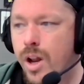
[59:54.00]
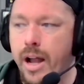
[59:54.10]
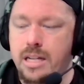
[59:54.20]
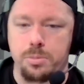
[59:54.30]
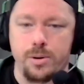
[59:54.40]

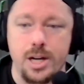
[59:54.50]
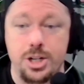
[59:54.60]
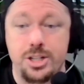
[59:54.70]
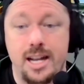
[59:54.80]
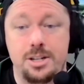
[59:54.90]

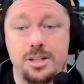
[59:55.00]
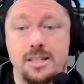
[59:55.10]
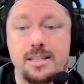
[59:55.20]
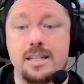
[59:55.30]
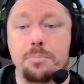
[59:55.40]
exploration sketches
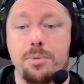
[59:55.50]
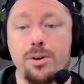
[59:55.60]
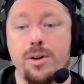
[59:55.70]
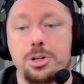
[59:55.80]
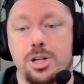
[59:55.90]
to see the
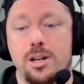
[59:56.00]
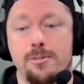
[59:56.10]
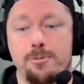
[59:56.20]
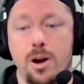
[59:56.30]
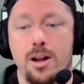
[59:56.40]
progression
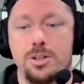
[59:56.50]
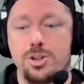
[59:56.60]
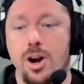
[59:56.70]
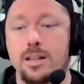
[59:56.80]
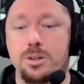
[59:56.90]
of where it
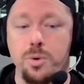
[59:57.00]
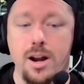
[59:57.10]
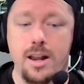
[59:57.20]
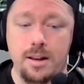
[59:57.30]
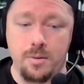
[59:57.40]
started to
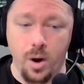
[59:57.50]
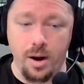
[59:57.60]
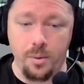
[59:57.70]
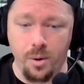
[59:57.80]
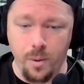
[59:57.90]
where
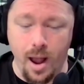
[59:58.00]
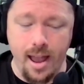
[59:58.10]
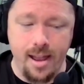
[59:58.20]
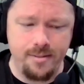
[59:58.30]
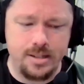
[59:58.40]
it
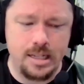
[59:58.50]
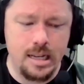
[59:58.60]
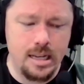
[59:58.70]
arrived.